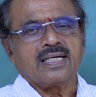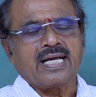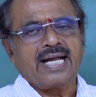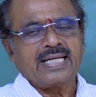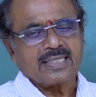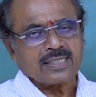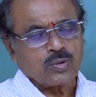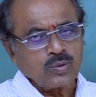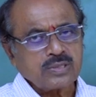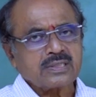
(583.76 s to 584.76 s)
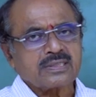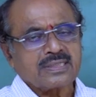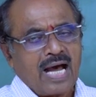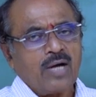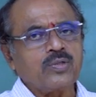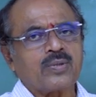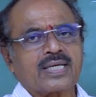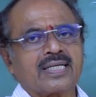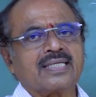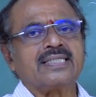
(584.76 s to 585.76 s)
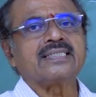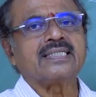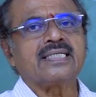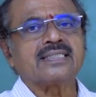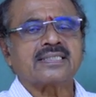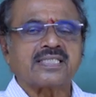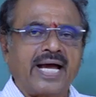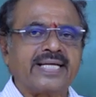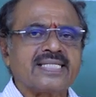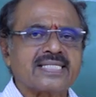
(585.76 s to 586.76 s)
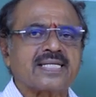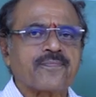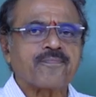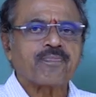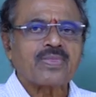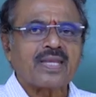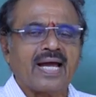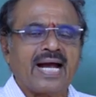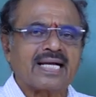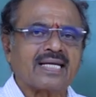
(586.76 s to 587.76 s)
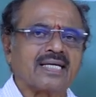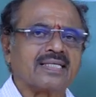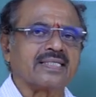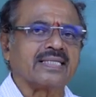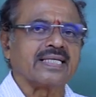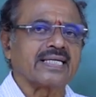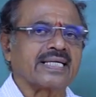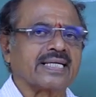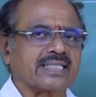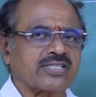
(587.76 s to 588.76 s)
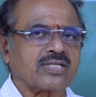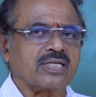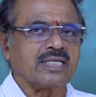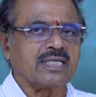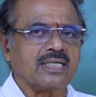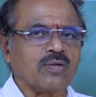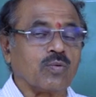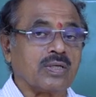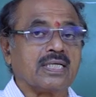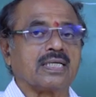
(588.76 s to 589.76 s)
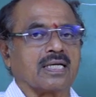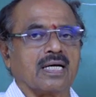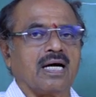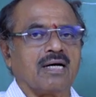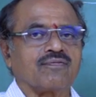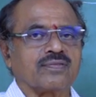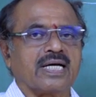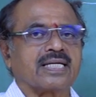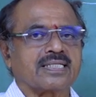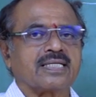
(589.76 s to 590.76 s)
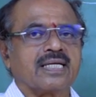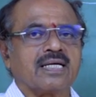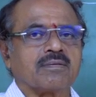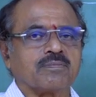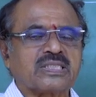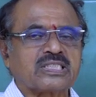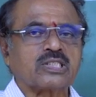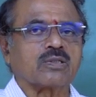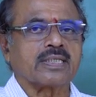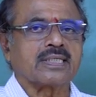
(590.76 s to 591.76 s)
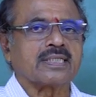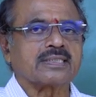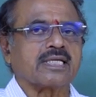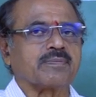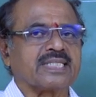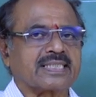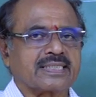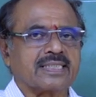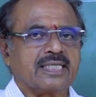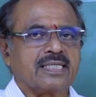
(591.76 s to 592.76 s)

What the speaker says: and those now you are learning the science and learning the English word of that particular subject.